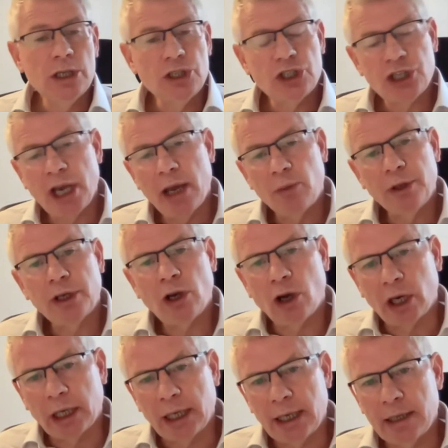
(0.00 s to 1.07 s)
share with
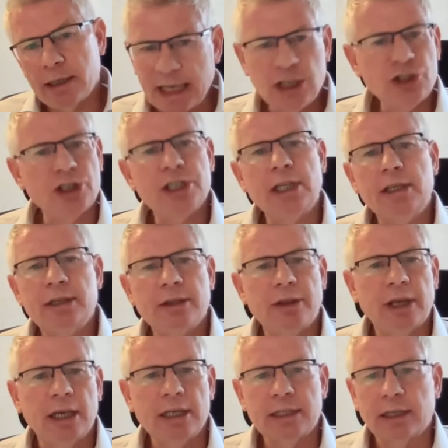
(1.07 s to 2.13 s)
colleagues interesting
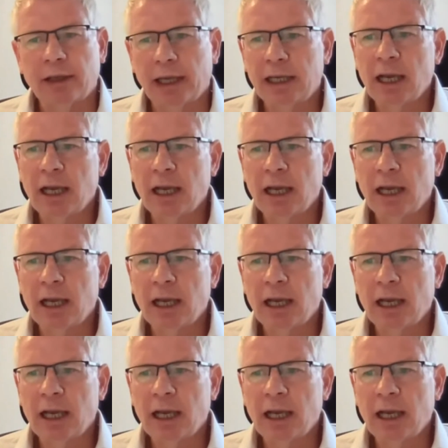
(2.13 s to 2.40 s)
things that